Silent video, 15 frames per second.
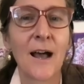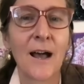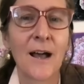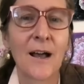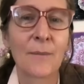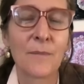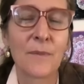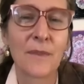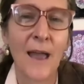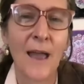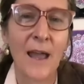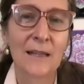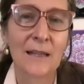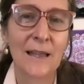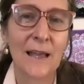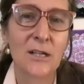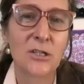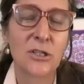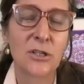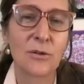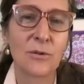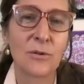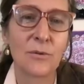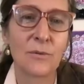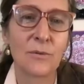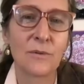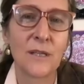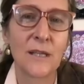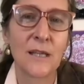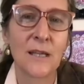um, that led to
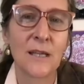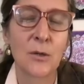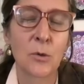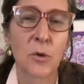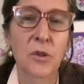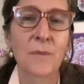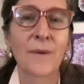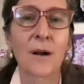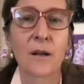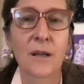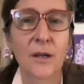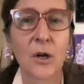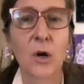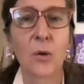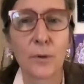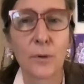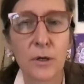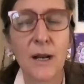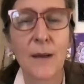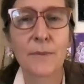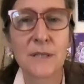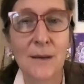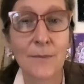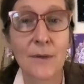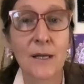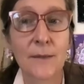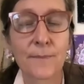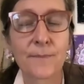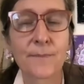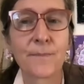the North American opioid
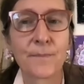epidemic.